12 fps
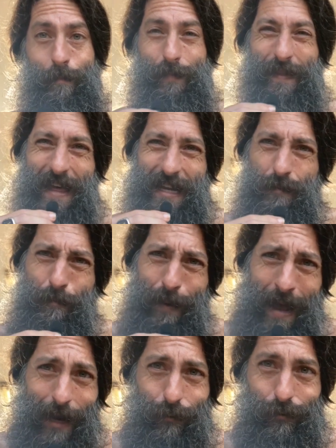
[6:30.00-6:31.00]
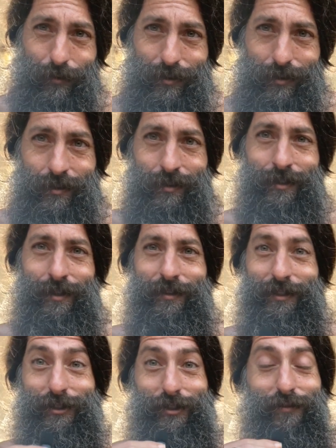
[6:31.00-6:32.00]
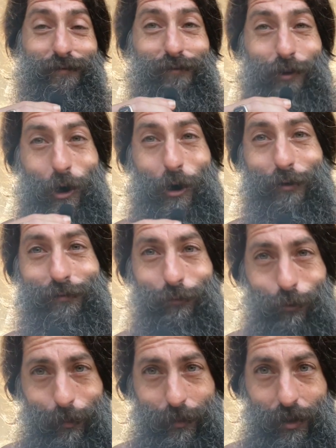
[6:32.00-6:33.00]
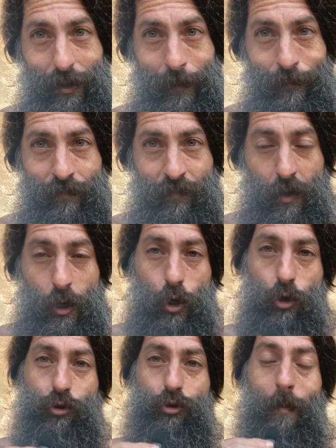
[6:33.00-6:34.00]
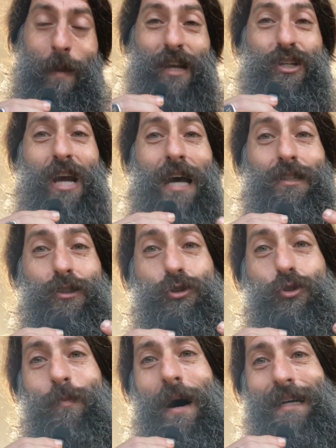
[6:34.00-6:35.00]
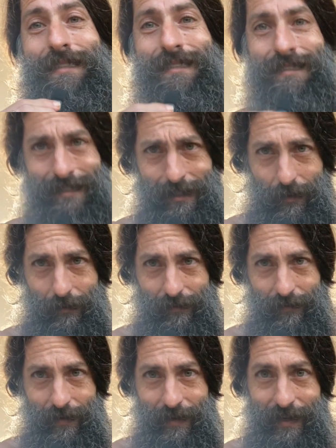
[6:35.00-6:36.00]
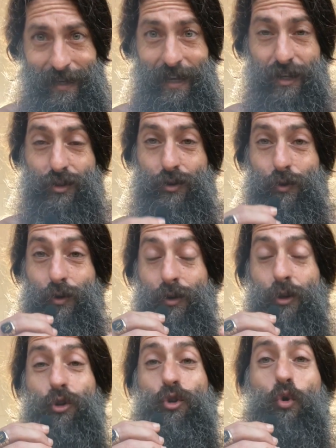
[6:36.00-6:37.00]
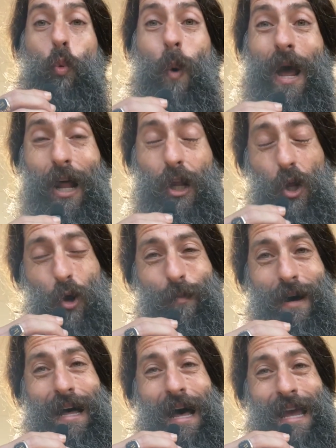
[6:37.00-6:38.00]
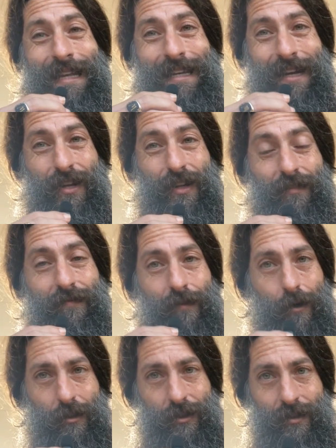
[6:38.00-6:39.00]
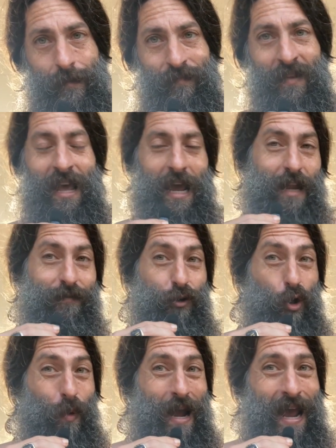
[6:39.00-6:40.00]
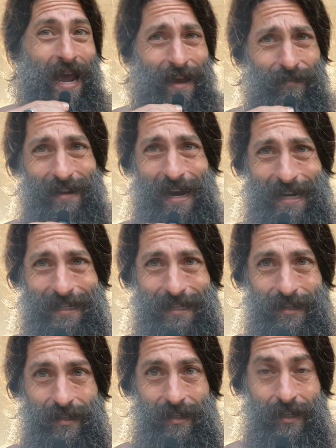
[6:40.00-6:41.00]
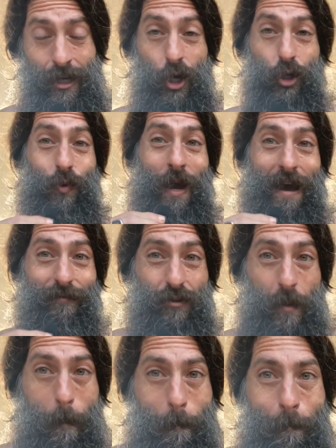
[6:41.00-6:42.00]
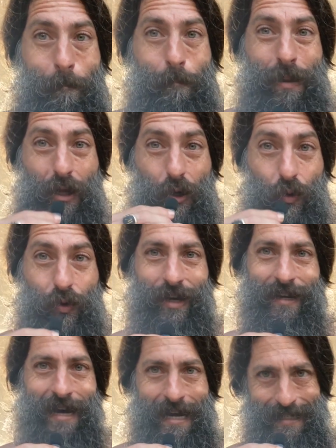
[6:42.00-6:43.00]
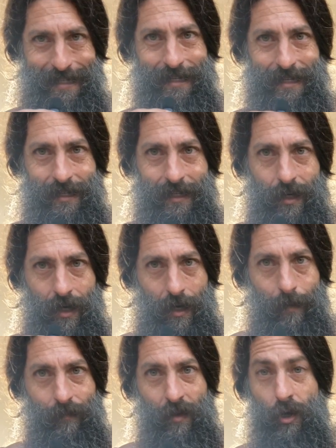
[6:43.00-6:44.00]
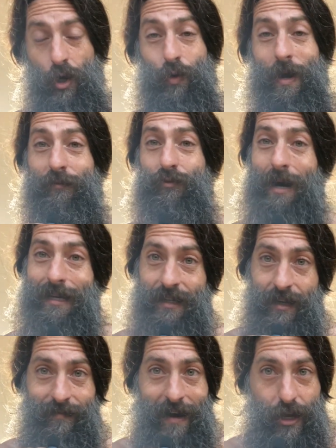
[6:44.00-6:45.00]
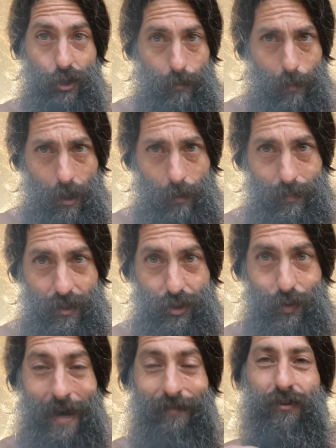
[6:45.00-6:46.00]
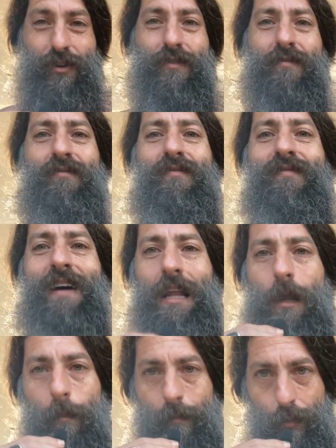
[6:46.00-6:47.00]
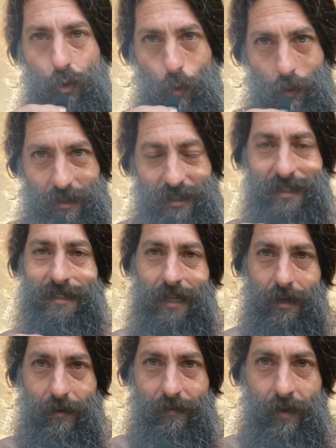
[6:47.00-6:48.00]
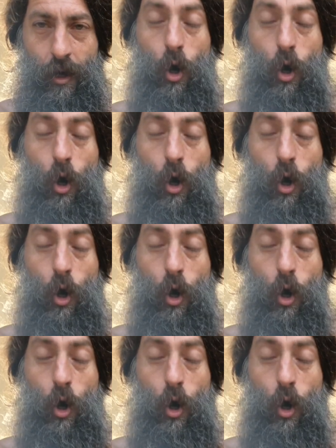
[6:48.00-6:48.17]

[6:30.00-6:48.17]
But that's backwards. This is a flawed formula. So, my challenge to myself is to dwell on my identity first. And if you don't have an identity, you have to build an identity up. You have to identify your purpose. You have to develop yourself.